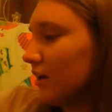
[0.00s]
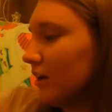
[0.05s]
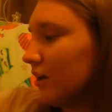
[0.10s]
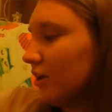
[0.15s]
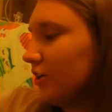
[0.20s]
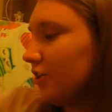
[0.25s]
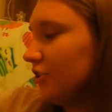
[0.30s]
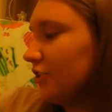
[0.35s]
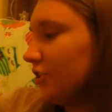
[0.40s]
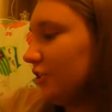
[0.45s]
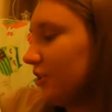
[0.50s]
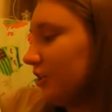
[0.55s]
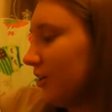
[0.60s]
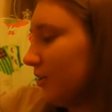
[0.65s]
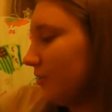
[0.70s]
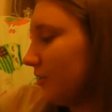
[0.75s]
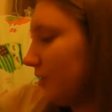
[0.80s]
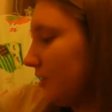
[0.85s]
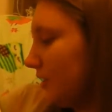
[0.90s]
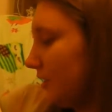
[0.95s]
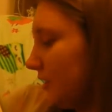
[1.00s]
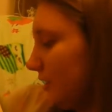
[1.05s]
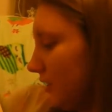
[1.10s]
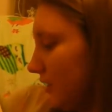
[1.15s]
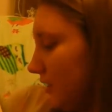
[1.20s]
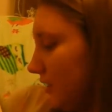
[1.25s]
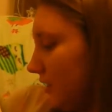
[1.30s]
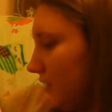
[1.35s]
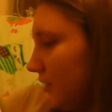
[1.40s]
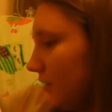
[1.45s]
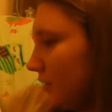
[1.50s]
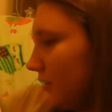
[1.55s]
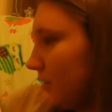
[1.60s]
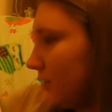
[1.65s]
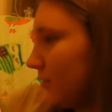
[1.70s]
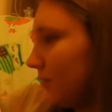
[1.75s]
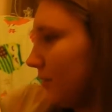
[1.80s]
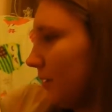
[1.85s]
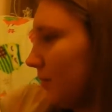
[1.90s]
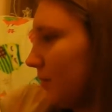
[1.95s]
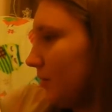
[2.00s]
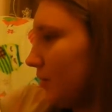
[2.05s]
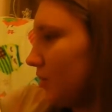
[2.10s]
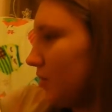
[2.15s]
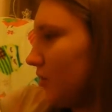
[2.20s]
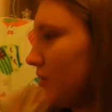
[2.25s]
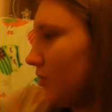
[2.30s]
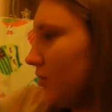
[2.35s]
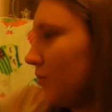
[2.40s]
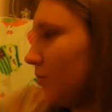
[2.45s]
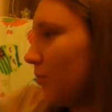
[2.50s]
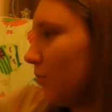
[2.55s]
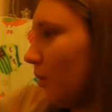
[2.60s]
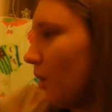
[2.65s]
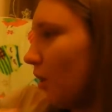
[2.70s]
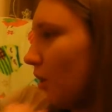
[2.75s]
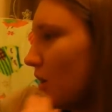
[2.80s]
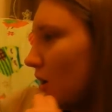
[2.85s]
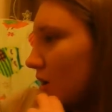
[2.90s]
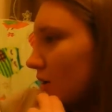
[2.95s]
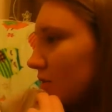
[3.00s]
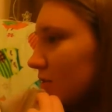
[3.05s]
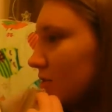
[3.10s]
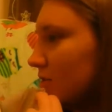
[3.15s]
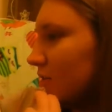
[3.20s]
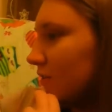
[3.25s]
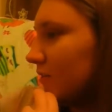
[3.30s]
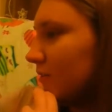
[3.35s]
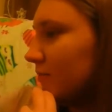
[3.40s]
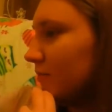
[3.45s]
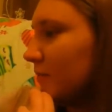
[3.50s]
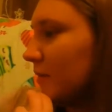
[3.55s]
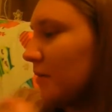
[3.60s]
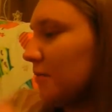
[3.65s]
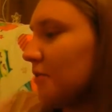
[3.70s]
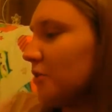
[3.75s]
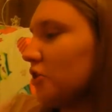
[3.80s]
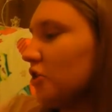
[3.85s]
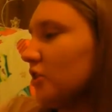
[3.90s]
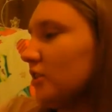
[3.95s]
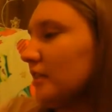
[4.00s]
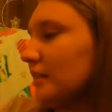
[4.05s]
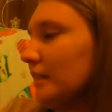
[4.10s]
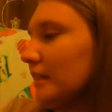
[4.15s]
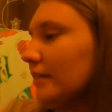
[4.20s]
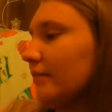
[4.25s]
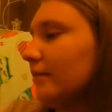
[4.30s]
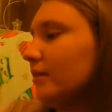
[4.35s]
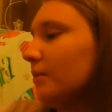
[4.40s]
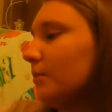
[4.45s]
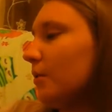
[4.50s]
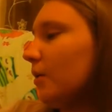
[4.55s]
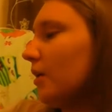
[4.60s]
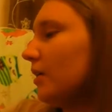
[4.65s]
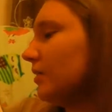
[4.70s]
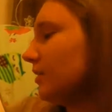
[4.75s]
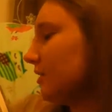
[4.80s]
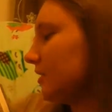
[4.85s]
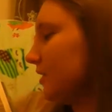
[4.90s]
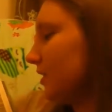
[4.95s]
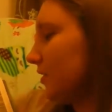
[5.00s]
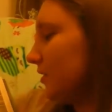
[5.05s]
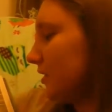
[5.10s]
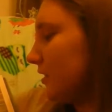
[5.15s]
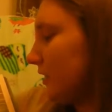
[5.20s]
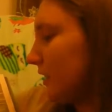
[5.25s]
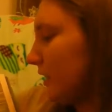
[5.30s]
Here she goes again, maybe to the barn, or maybe she's leaving the barn because there's the